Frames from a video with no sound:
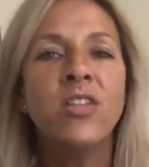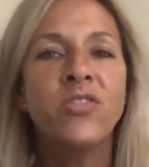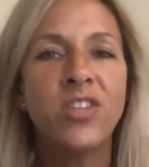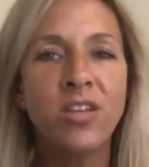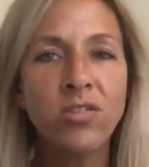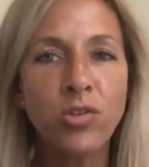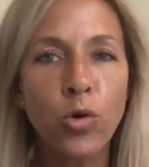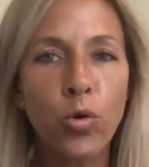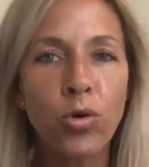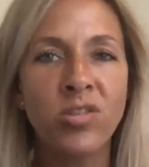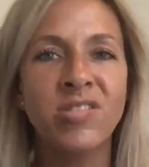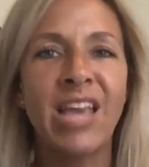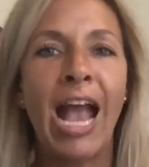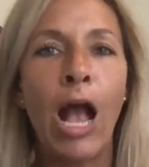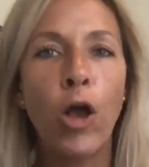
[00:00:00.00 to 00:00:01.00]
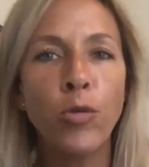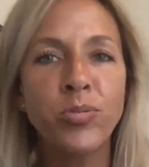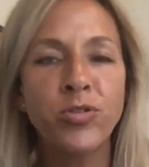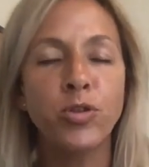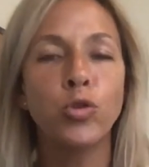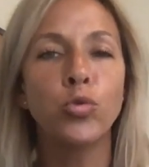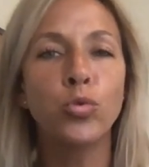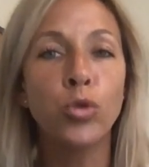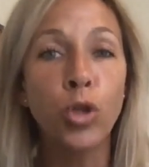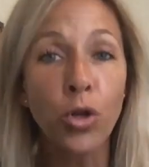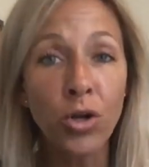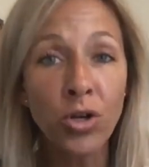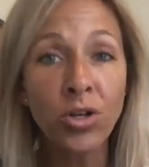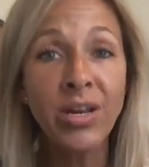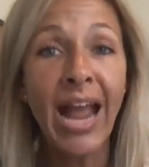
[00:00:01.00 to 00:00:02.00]
This course helps you
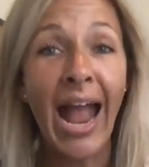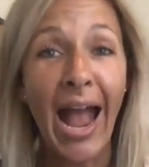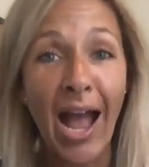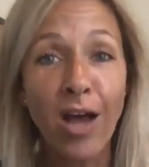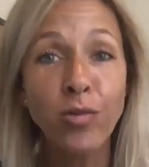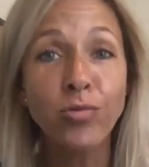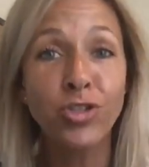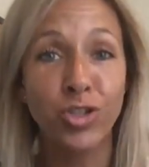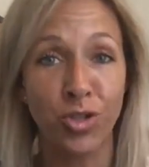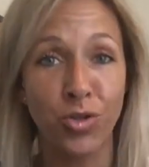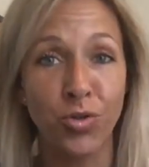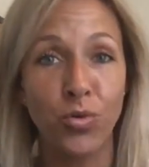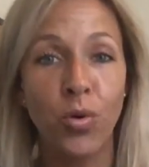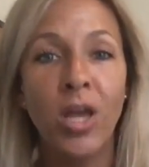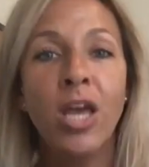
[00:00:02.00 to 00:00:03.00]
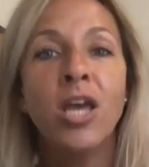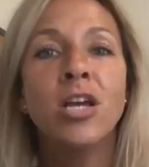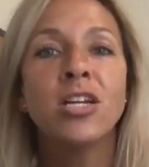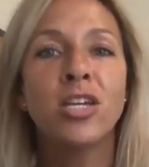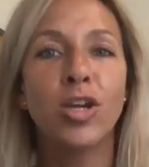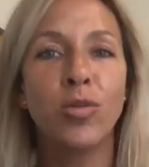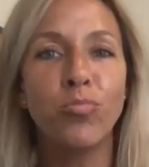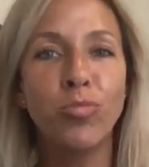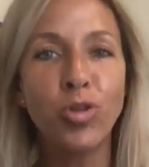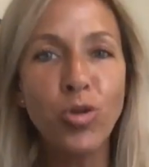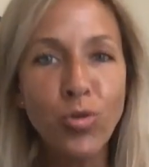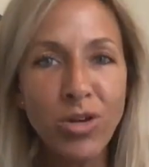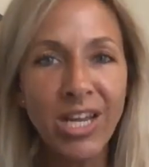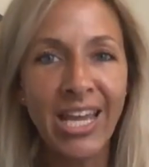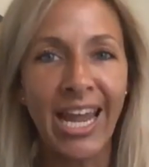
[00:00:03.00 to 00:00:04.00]
learn how to
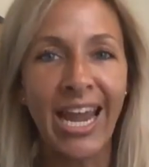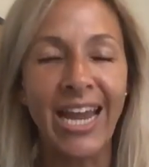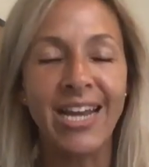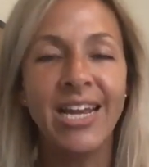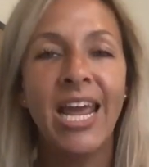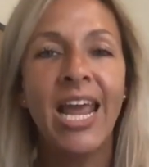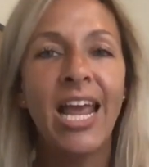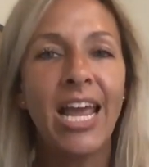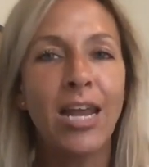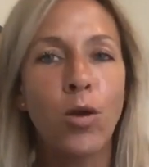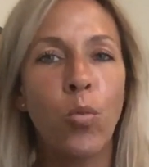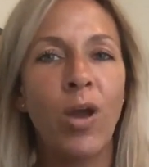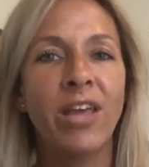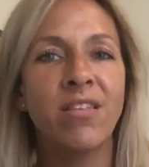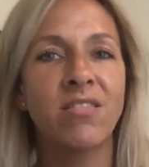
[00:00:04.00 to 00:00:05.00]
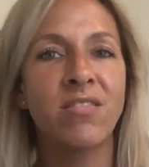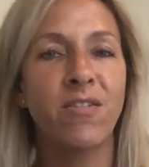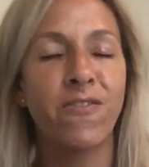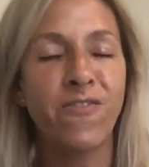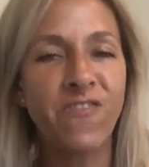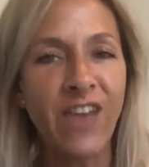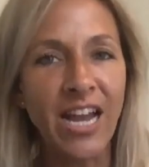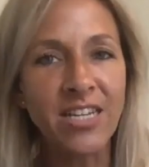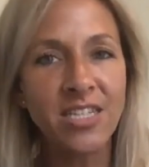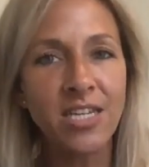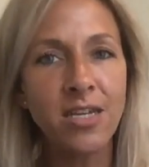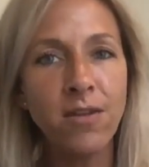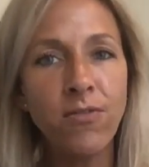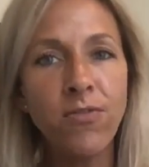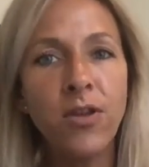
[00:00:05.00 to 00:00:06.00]
communicate in a way that's
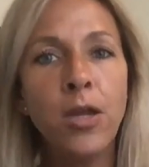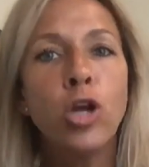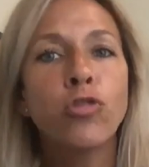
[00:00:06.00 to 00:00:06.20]
effective,